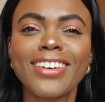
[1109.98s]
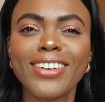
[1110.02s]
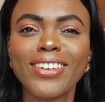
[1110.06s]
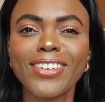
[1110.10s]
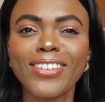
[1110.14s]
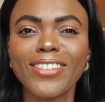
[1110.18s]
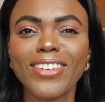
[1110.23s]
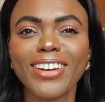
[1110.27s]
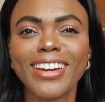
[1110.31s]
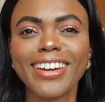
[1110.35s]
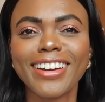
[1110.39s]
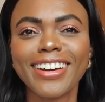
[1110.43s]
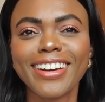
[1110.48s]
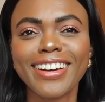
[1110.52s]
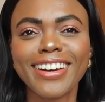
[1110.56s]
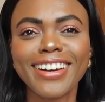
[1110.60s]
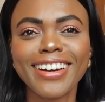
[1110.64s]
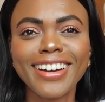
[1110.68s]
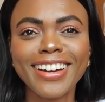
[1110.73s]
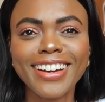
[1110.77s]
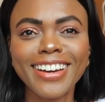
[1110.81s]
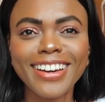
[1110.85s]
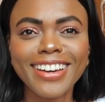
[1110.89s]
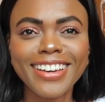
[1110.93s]

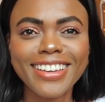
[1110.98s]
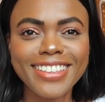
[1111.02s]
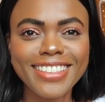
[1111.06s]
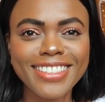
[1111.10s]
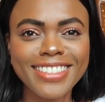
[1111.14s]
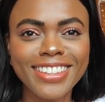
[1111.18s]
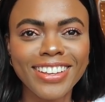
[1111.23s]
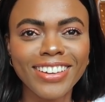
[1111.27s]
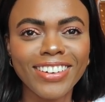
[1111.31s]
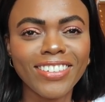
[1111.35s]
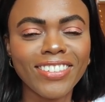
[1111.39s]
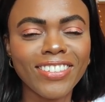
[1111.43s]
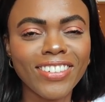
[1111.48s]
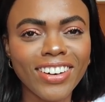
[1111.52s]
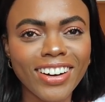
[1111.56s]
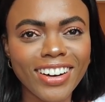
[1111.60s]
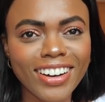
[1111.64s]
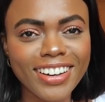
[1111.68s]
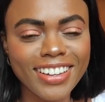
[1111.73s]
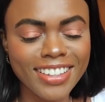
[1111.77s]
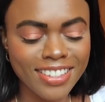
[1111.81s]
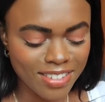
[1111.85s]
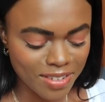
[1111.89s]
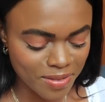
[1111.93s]
career so
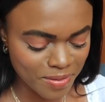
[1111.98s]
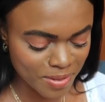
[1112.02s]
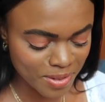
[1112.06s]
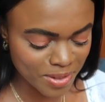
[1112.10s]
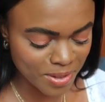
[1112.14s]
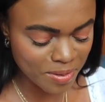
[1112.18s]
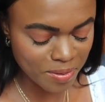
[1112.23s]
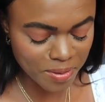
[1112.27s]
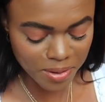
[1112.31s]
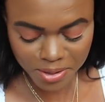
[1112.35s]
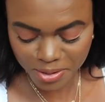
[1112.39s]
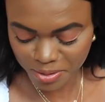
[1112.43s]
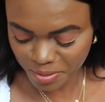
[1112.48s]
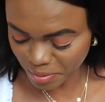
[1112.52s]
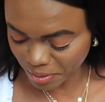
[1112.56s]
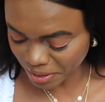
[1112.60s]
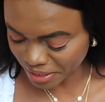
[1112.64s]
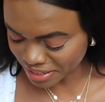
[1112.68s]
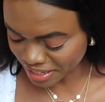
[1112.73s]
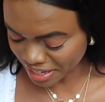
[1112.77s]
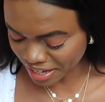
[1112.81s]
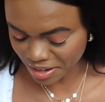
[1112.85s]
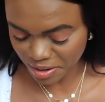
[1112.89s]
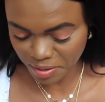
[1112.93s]
far so i'm super super
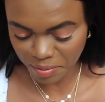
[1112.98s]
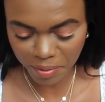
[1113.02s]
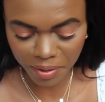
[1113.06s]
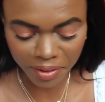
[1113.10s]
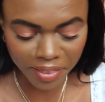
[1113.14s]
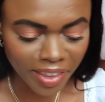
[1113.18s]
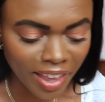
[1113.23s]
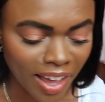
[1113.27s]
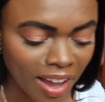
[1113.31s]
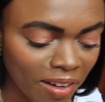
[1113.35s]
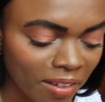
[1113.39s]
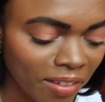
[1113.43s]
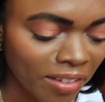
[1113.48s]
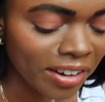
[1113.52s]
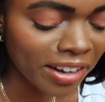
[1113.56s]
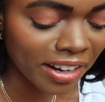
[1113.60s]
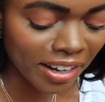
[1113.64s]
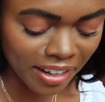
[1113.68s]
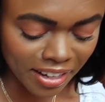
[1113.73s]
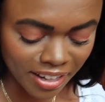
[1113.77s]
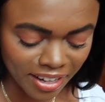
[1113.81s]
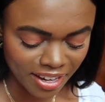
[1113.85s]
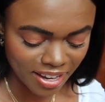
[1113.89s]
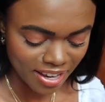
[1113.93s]
excited about that
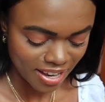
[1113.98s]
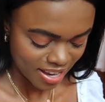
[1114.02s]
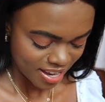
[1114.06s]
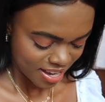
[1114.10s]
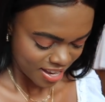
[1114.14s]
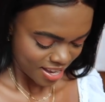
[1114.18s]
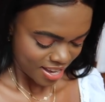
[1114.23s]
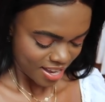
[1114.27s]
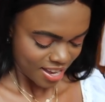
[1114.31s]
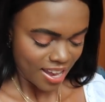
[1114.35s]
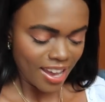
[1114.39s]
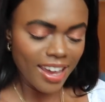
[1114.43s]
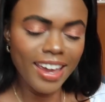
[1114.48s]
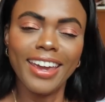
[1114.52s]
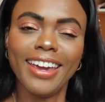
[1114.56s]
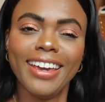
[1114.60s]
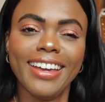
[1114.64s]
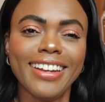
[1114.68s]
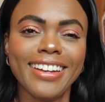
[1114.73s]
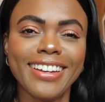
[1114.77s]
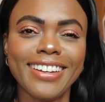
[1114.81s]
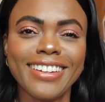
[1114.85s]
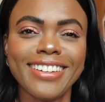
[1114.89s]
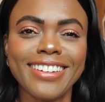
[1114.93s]
one
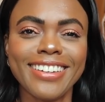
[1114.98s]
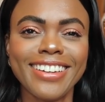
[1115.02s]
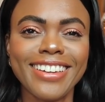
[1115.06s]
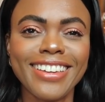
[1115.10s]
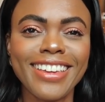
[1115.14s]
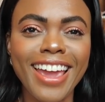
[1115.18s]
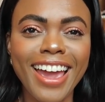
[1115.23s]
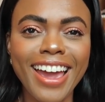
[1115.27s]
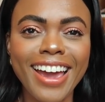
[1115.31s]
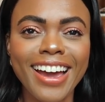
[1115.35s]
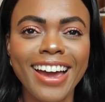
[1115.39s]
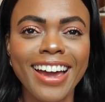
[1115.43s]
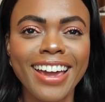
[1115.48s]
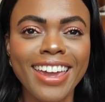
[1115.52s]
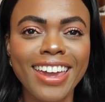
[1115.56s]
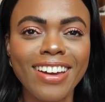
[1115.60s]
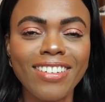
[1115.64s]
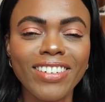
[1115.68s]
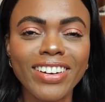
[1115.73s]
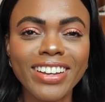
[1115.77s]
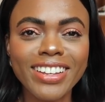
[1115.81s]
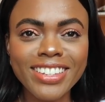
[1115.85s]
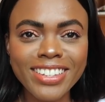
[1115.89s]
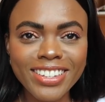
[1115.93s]
and yeah i
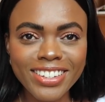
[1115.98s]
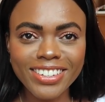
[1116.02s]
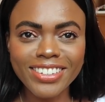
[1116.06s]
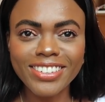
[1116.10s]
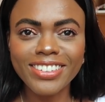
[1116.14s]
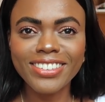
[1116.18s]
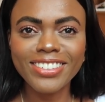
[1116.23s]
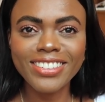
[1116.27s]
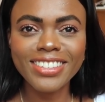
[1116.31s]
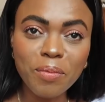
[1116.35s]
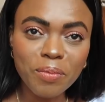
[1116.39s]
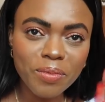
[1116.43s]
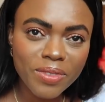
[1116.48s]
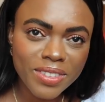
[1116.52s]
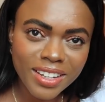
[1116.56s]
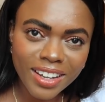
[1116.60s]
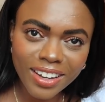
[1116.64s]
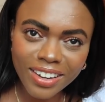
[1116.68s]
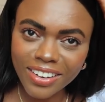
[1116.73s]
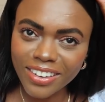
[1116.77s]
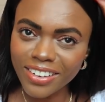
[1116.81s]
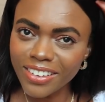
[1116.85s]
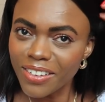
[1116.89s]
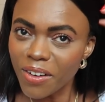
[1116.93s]
can't wait to
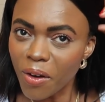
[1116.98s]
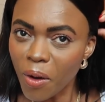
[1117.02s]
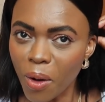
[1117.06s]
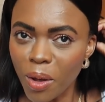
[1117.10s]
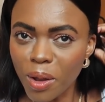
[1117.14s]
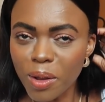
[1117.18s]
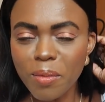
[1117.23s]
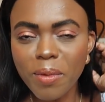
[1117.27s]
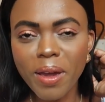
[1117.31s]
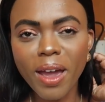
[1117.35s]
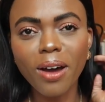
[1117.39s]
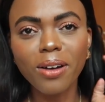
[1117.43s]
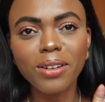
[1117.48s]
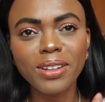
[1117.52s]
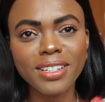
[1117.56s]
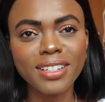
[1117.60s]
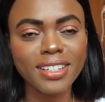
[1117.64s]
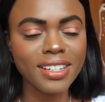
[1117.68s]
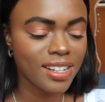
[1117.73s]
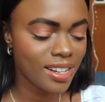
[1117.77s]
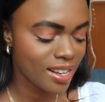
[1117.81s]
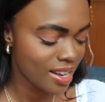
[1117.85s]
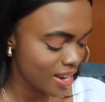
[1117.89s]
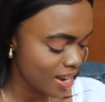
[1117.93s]
tell you all about
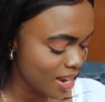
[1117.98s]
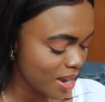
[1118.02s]
it